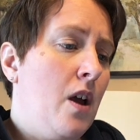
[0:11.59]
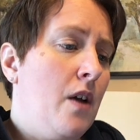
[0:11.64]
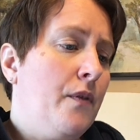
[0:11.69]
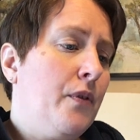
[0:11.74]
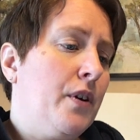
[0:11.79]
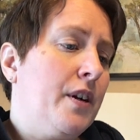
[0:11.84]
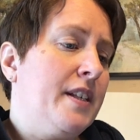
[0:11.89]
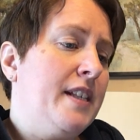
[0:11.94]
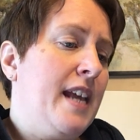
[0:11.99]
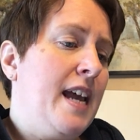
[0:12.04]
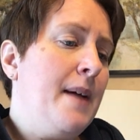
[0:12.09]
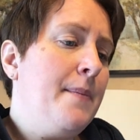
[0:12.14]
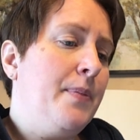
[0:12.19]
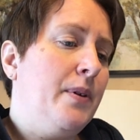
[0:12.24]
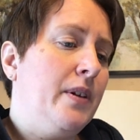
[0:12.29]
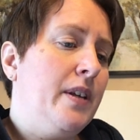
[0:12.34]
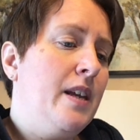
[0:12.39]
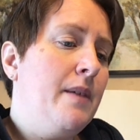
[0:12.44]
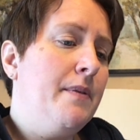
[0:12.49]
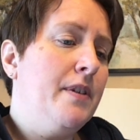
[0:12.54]
For
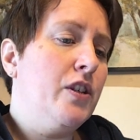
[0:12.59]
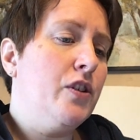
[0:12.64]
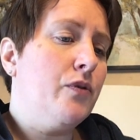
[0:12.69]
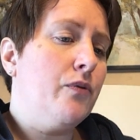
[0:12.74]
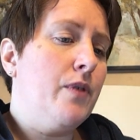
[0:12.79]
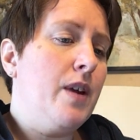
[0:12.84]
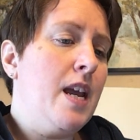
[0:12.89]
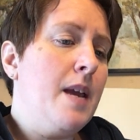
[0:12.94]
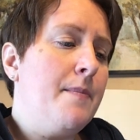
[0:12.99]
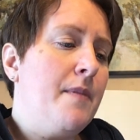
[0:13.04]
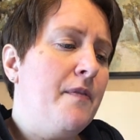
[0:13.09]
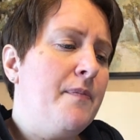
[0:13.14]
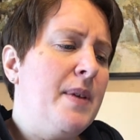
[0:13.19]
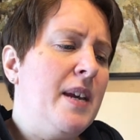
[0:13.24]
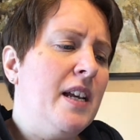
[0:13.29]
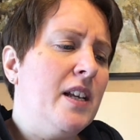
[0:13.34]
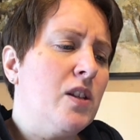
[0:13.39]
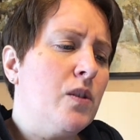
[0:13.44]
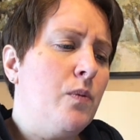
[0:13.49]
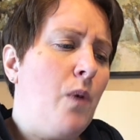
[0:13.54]
example, he would dream of
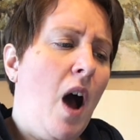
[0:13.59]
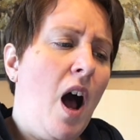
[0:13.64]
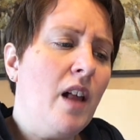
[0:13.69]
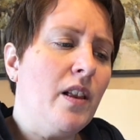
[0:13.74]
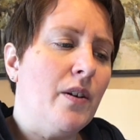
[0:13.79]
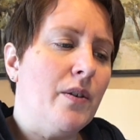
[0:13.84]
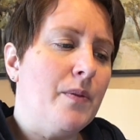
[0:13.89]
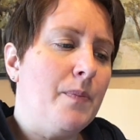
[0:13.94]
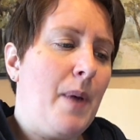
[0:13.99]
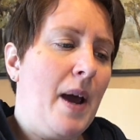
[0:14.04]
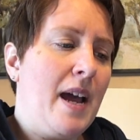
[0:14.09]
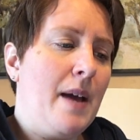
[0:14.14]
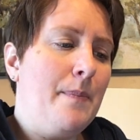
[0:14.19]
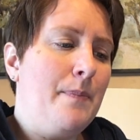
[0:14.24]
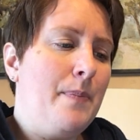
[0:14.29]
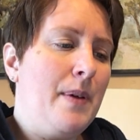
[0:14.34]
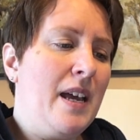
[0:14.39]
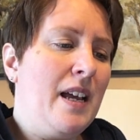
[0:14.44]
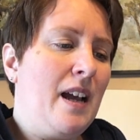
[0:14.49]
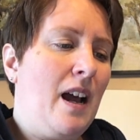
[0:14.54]
being swallowed by a
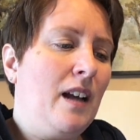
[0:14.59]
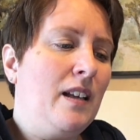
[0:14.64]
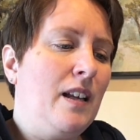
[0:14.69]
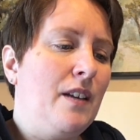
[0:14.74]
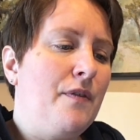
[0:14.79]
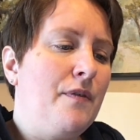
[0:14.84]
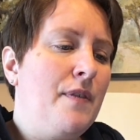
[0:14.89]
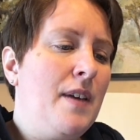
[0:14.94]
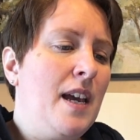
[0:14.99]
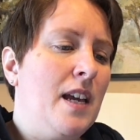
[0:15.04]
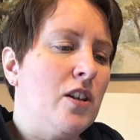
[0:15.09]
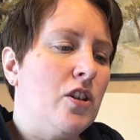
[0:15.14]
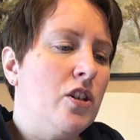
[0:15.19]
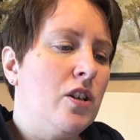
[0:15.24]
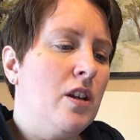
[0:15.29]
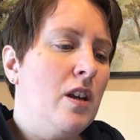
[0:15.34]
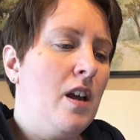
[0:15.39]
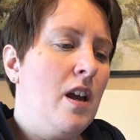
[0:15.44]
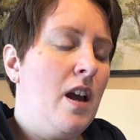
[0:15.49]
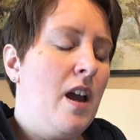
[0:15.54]
big ugly fish,